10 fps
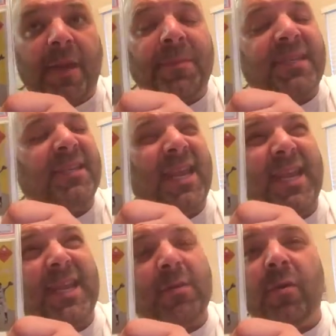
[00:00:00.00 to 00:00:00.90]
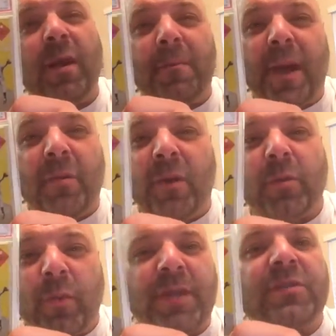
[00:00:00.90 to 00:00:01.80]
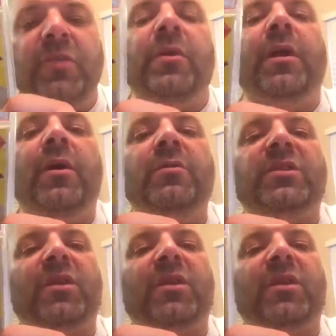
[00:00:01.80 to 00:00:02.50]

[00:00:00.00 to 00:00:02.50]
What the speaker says: Robinson Day about a week or two ago.